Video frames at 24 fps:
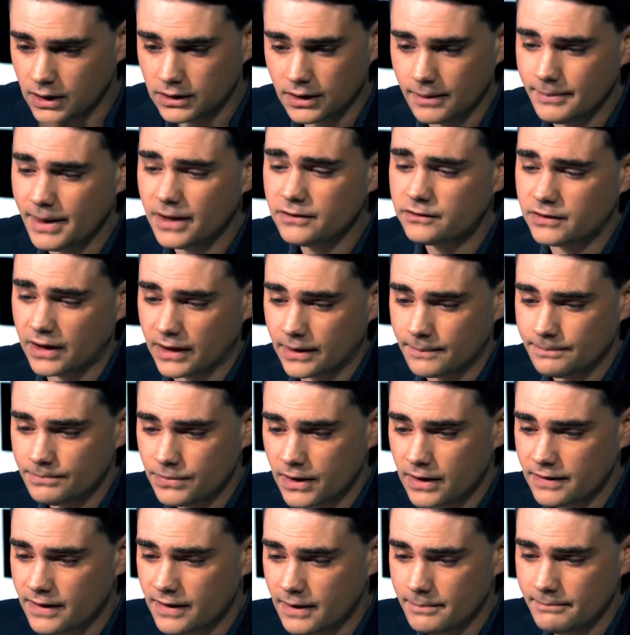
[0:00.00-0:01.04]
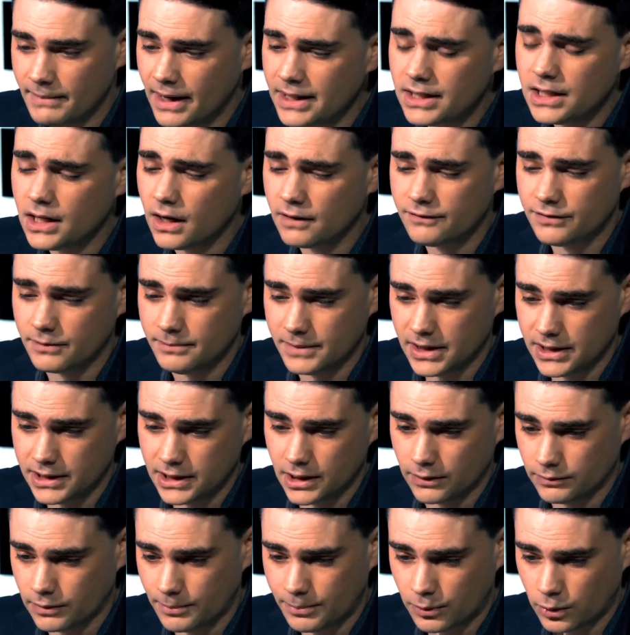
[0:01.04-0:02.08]
lamenting that many of the
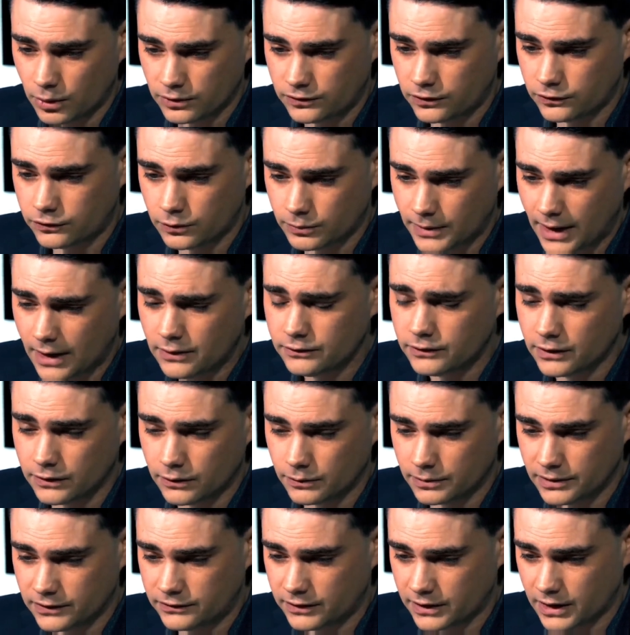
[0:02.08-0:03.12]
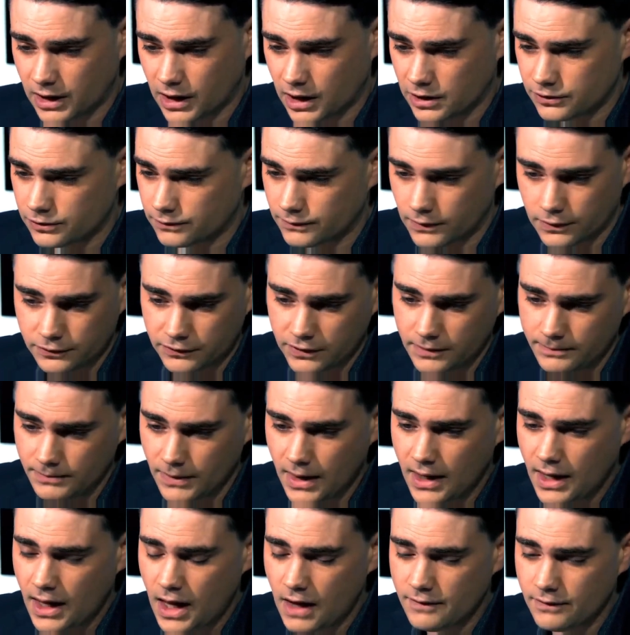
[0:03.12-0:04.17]
media reports surrounding the recent controversy
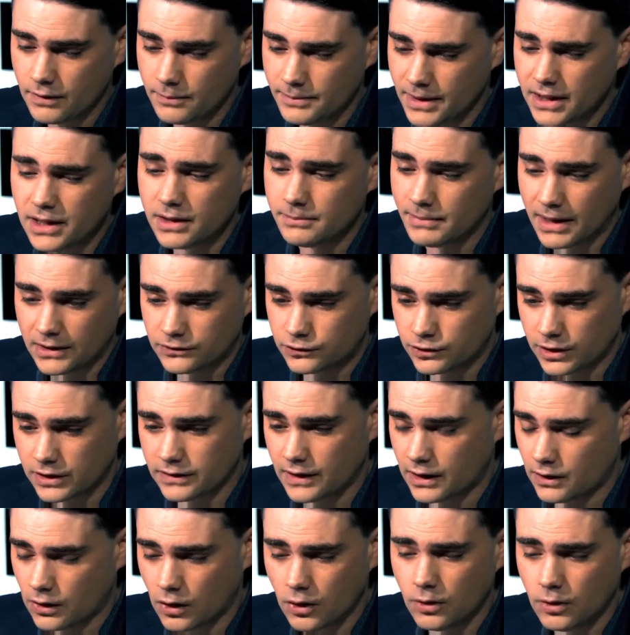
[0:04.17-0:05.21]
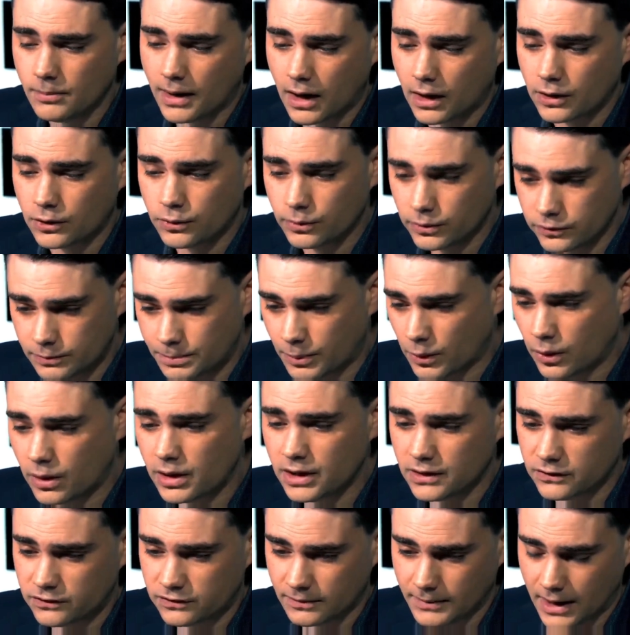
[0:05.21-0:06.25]
have omitted mentioning that Omar, who was
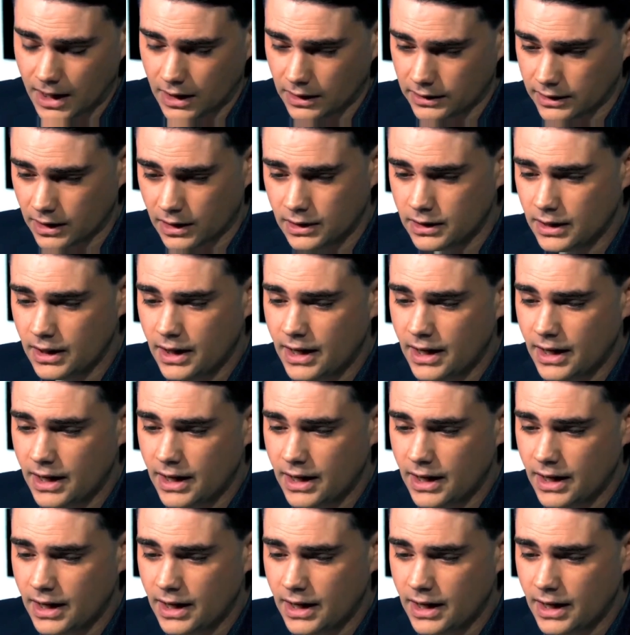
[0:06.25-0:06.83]
born in Somalia,